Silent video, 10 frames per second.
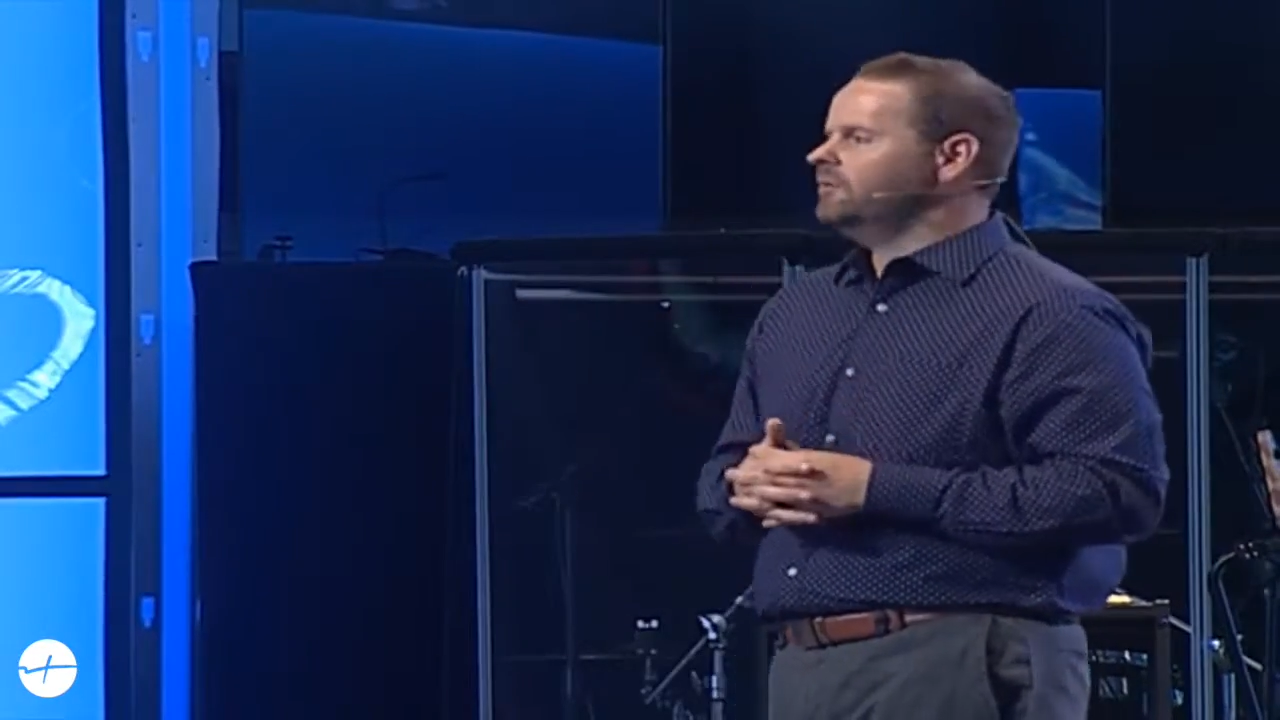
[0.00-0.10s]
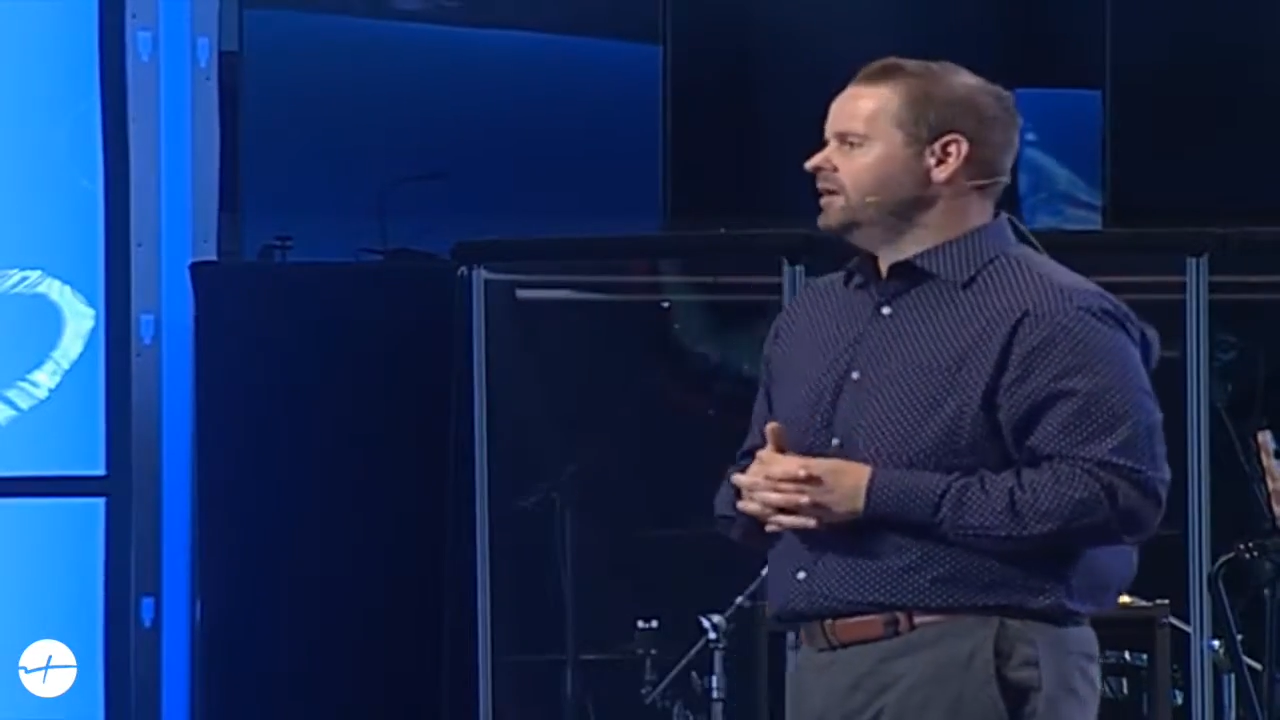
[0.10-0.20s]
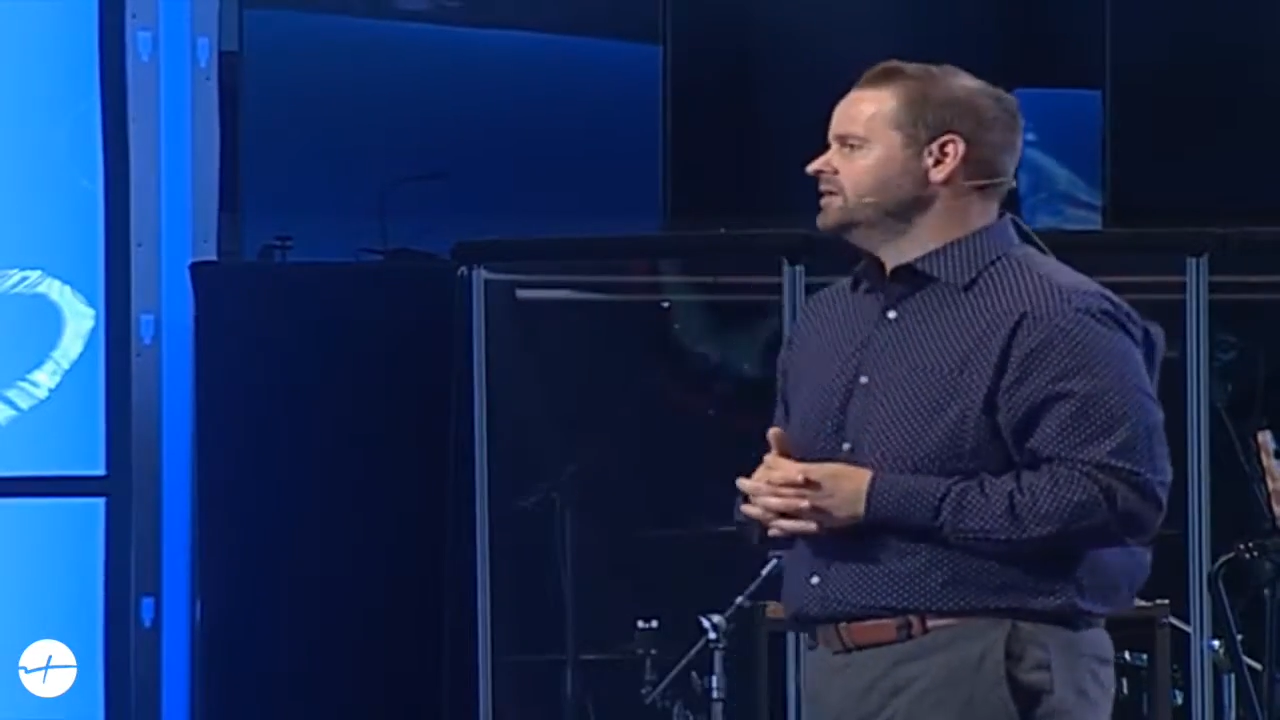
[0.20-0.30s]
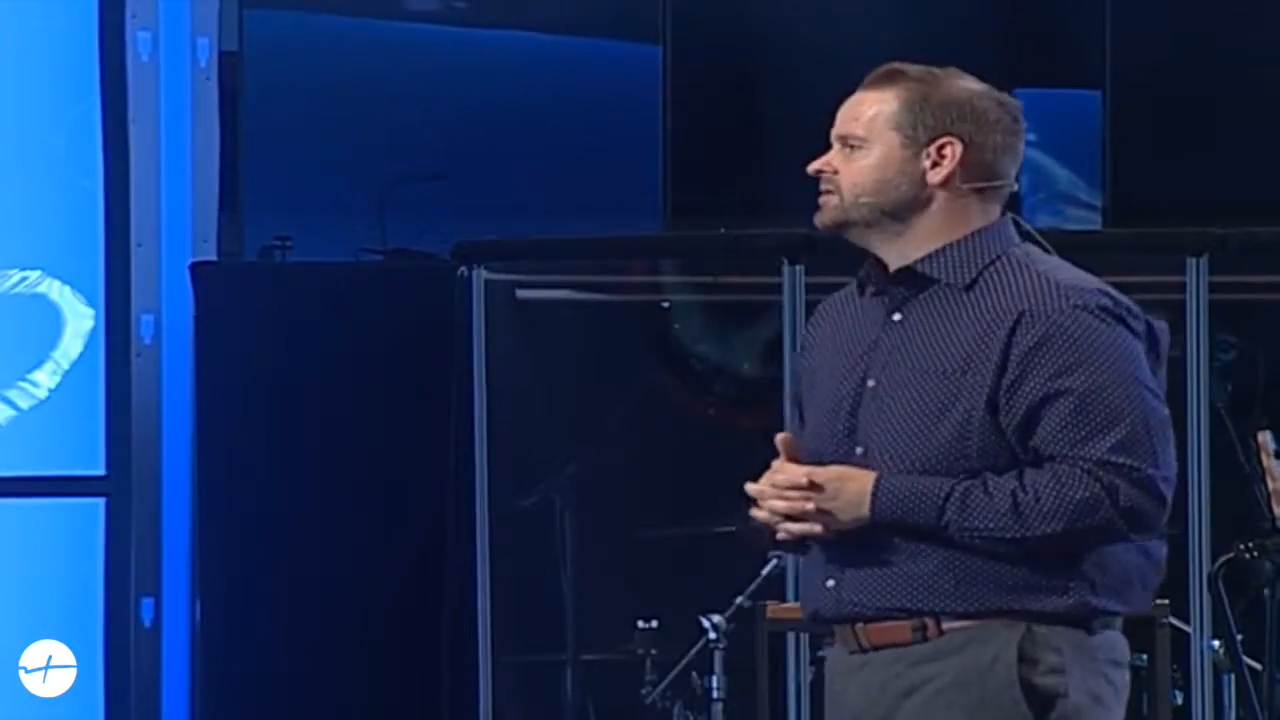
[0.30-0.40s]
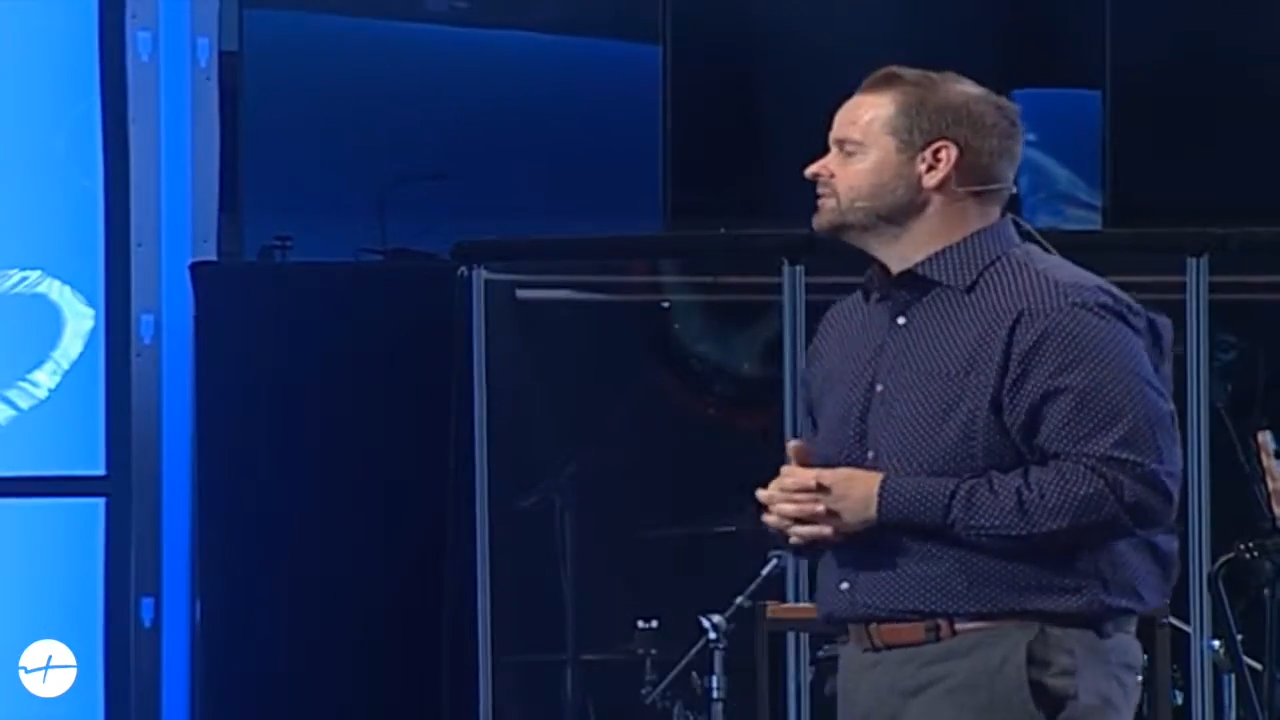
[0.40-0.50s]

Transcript: ways.